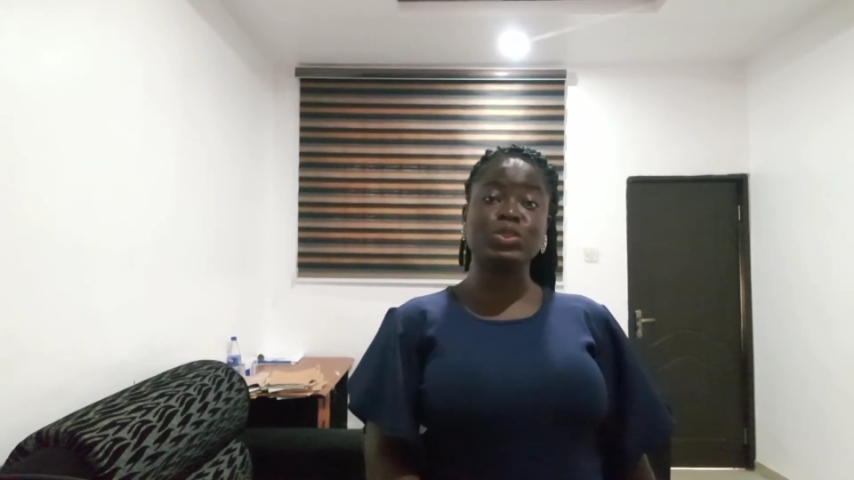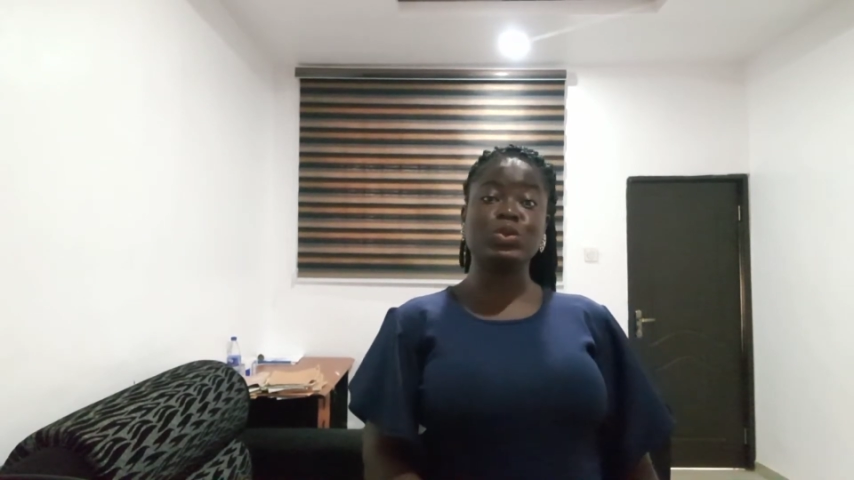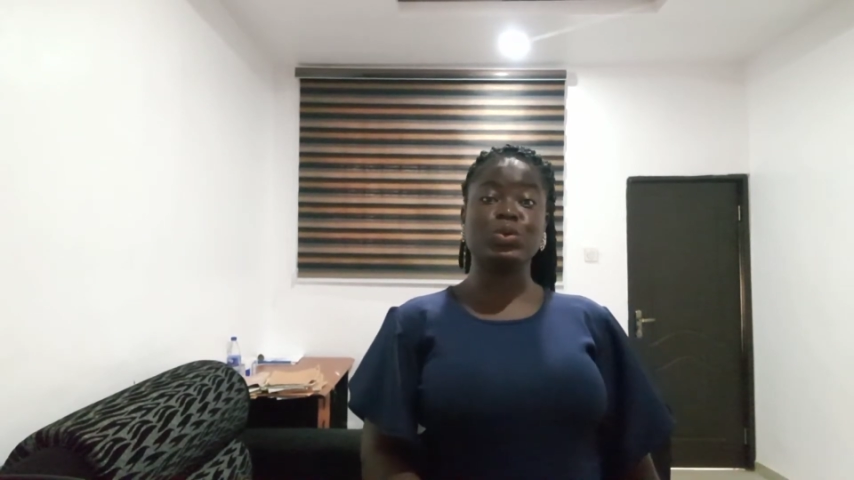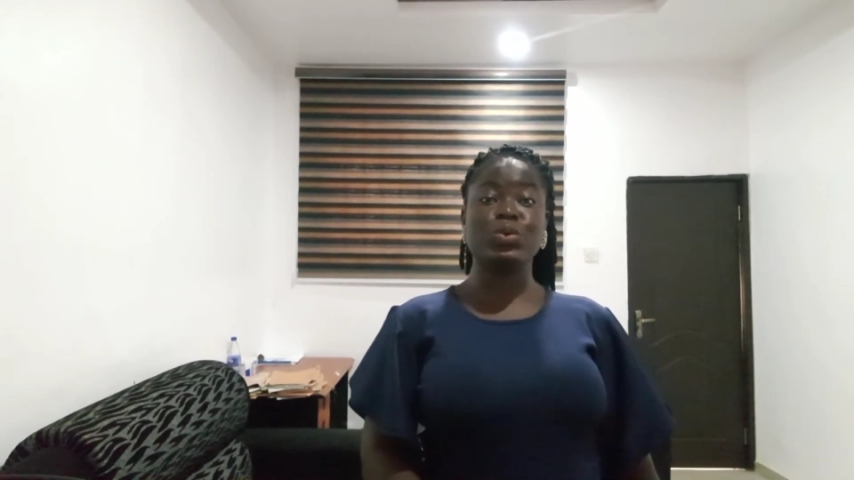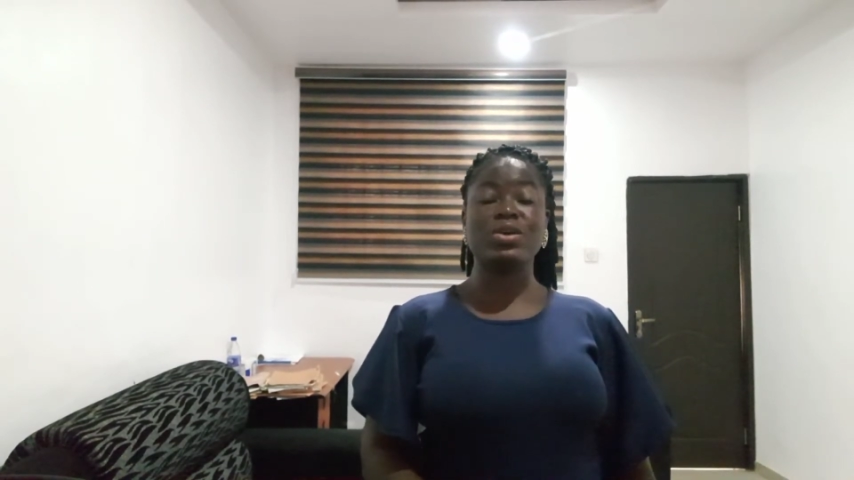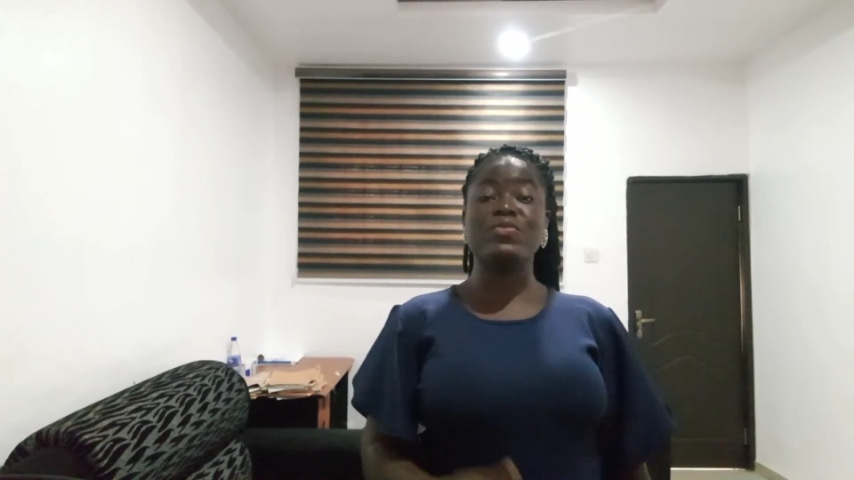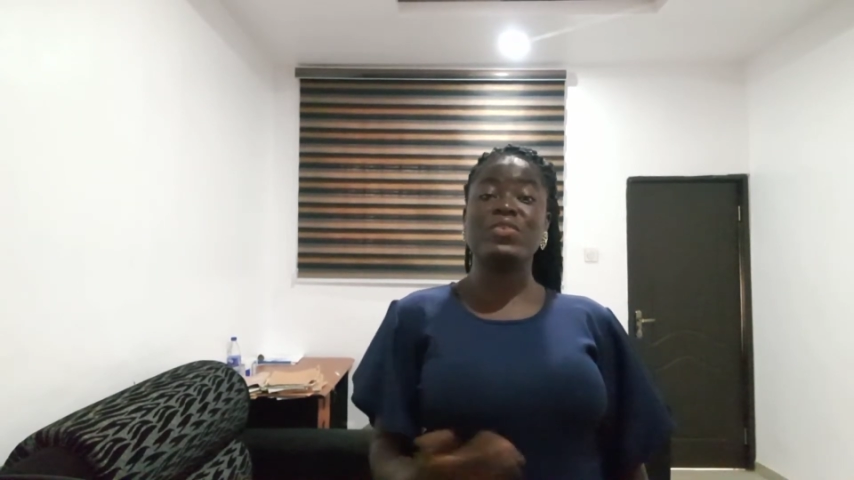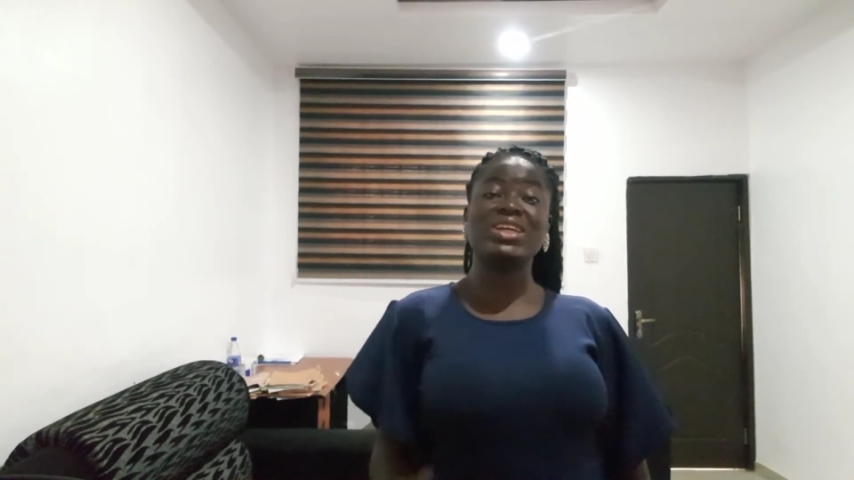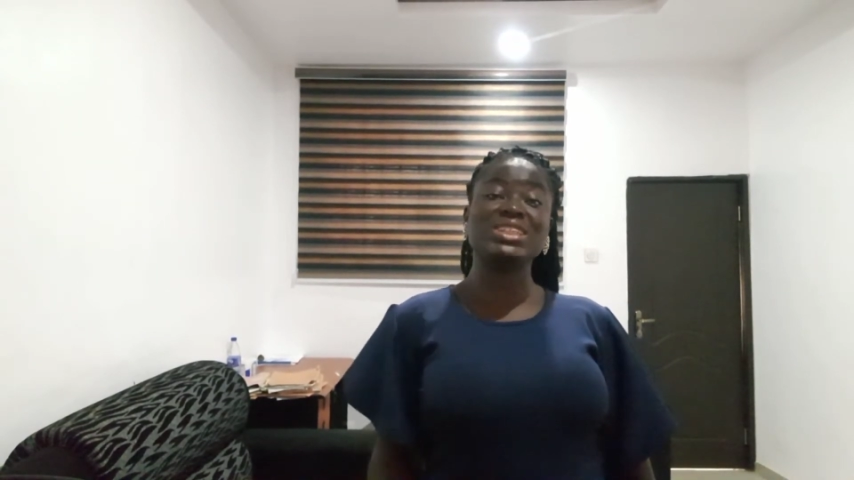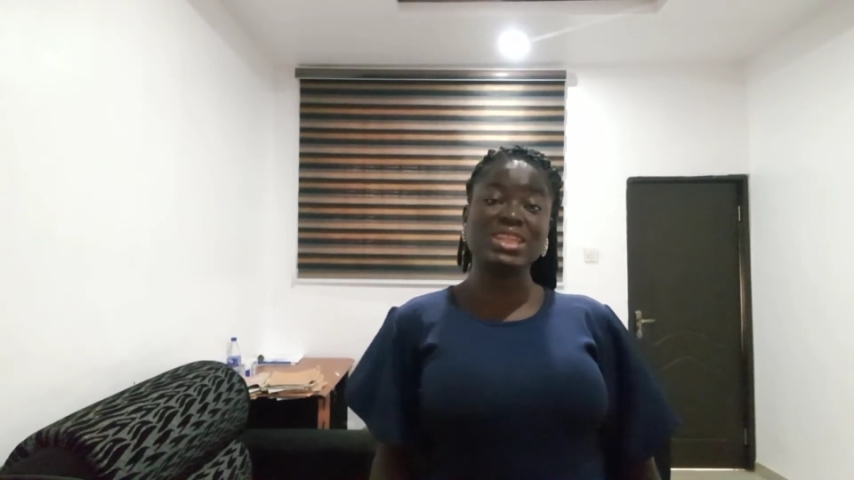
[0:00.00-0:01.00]
a
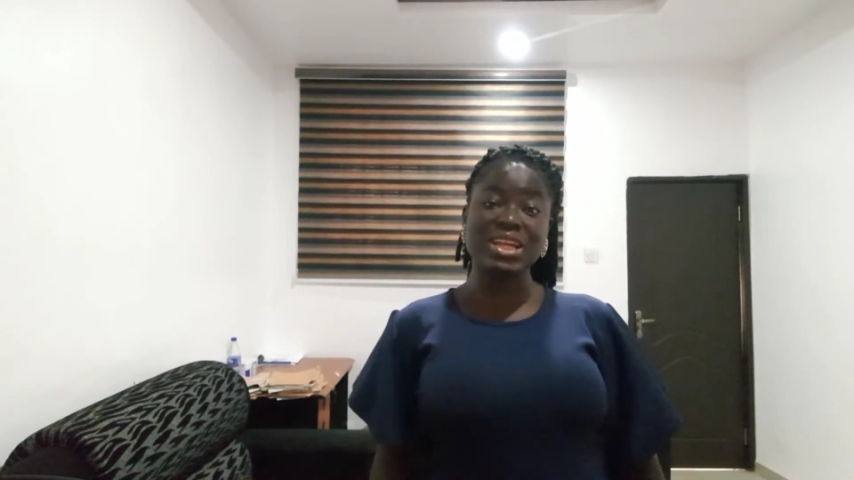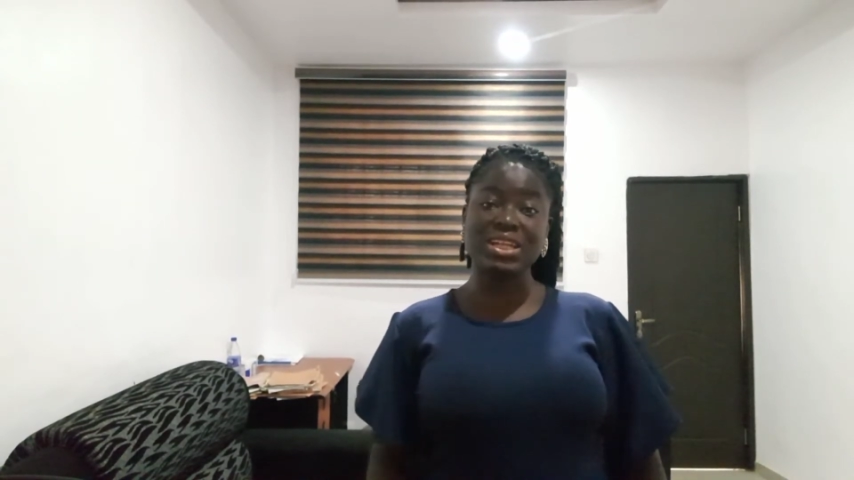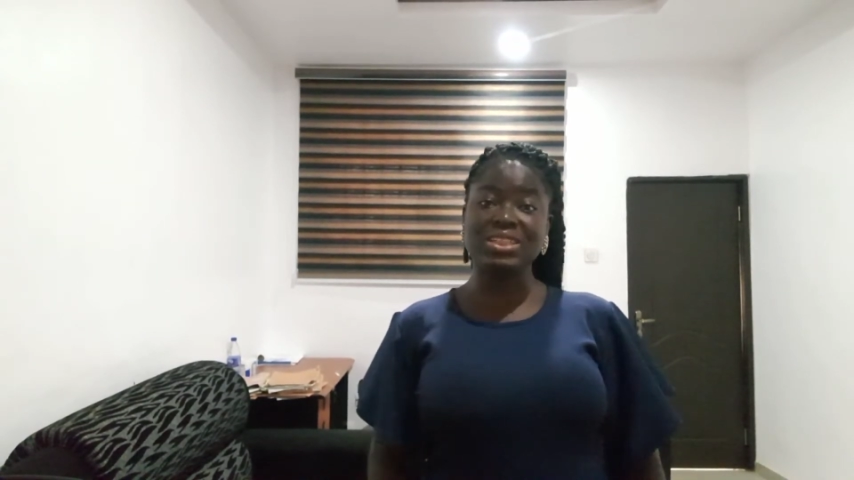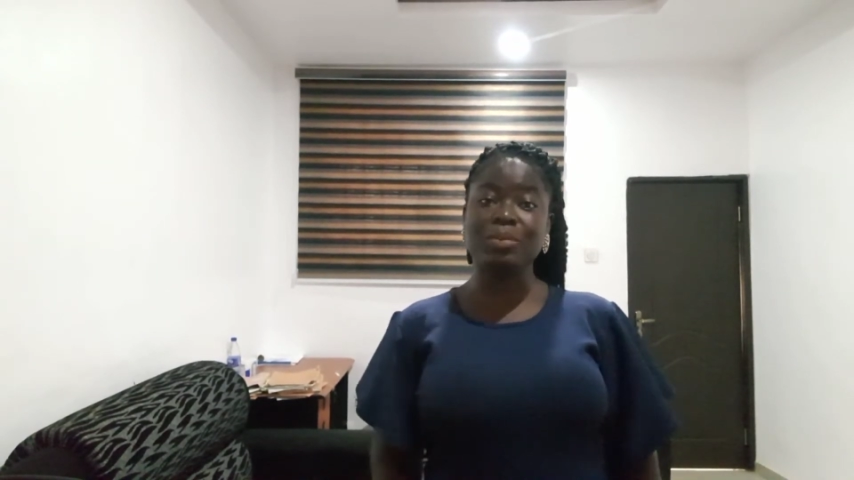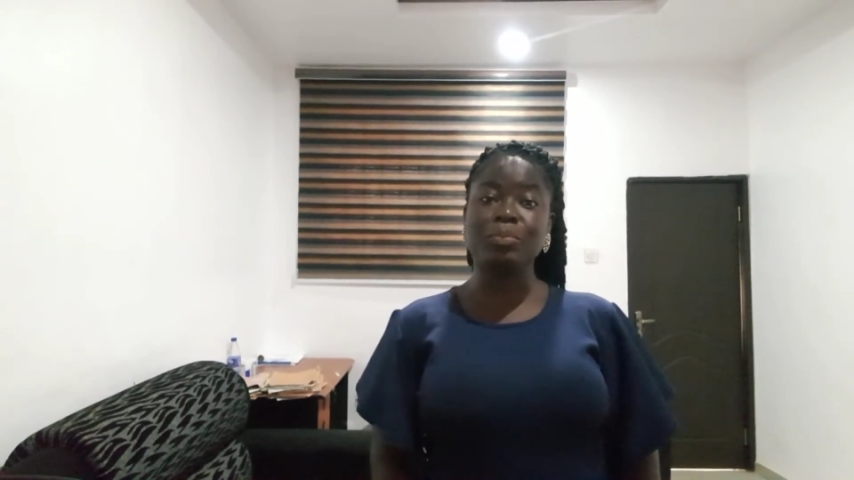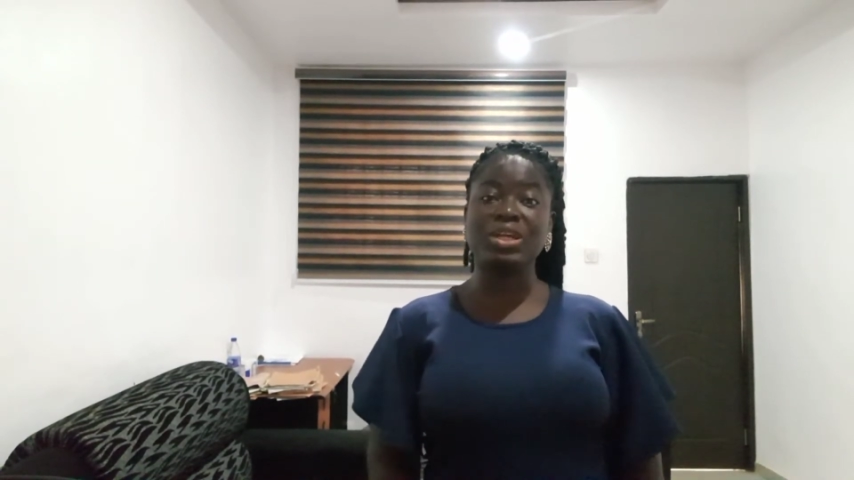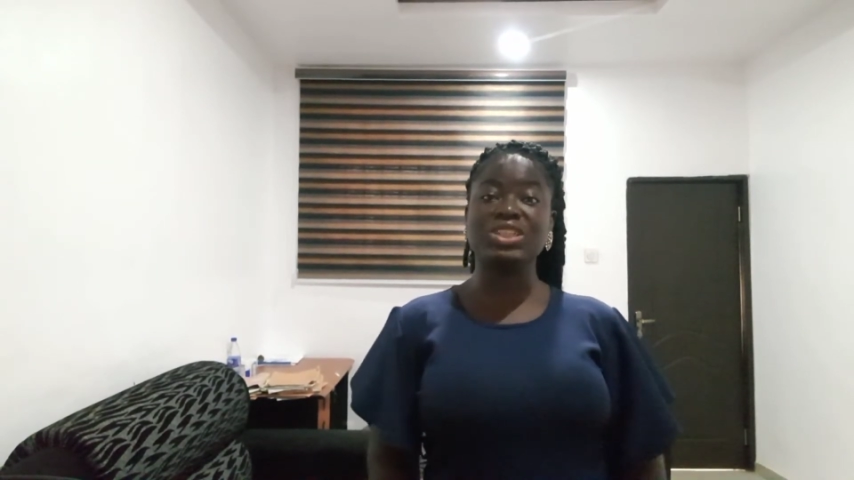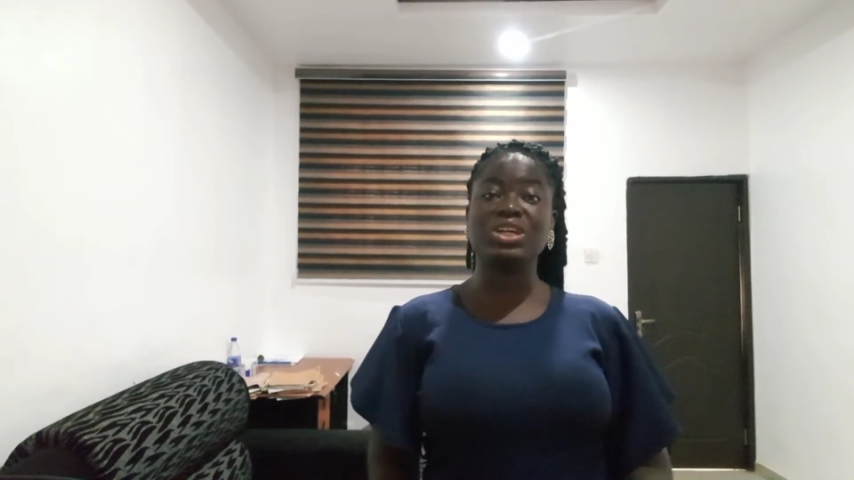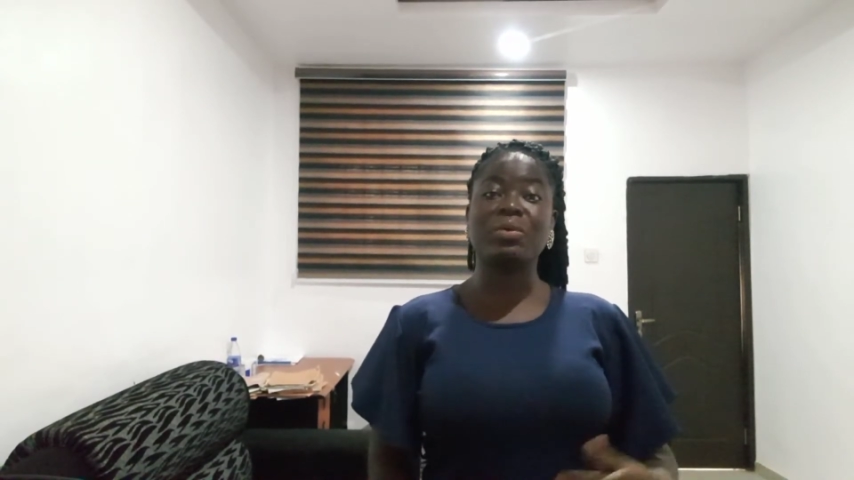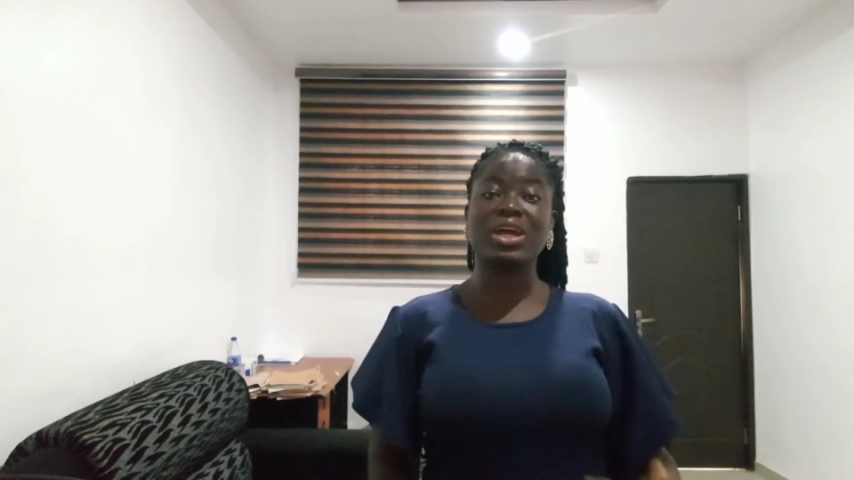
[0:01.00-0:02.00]
first lady
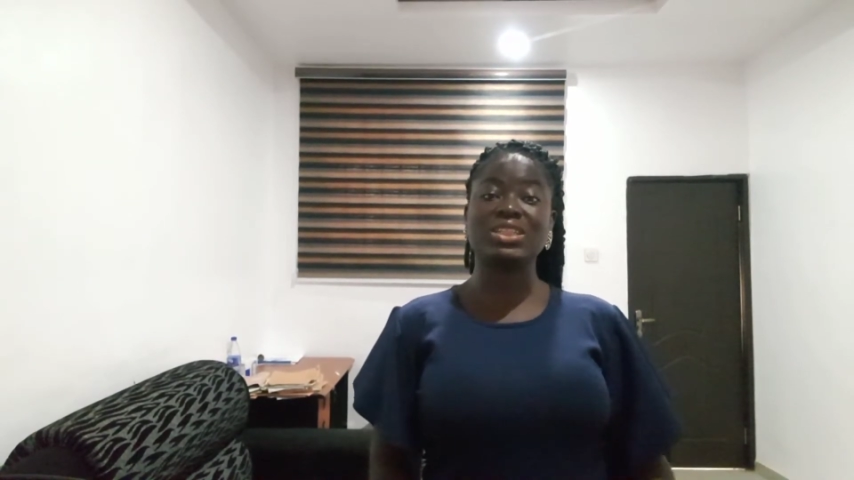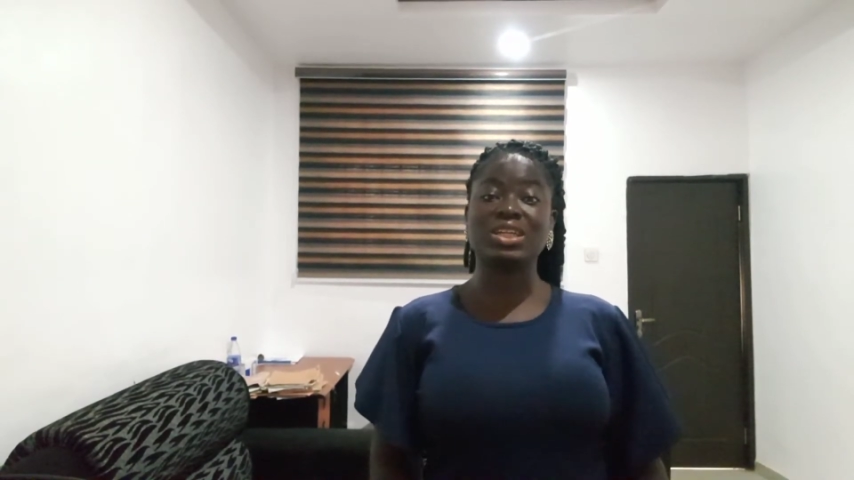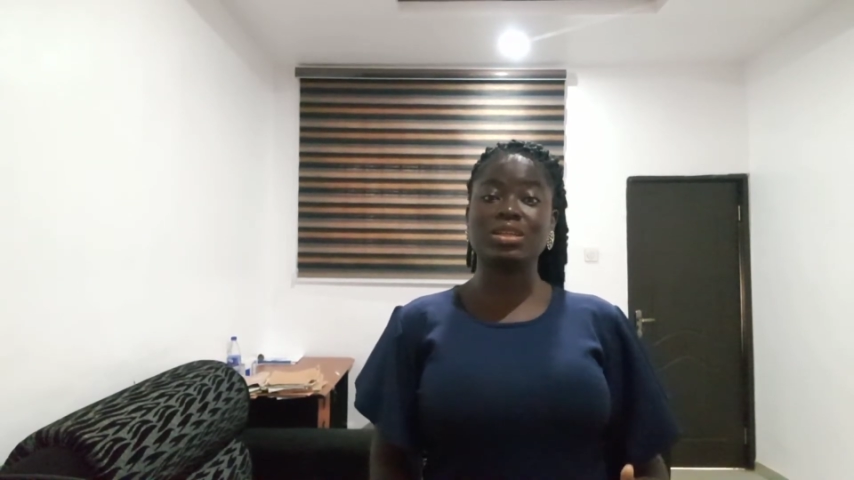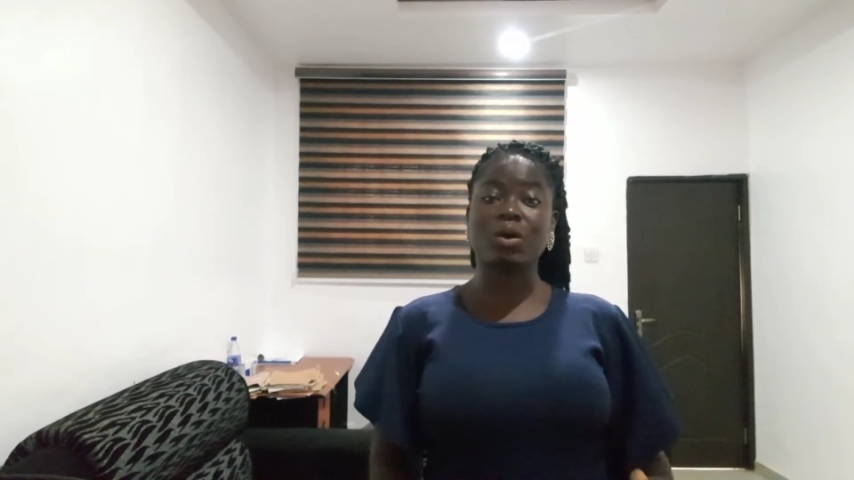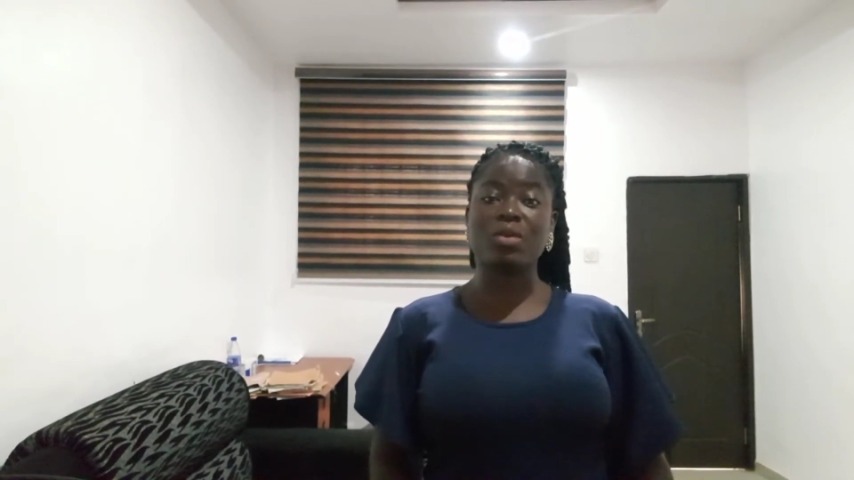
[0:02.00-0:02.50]
plagiarizing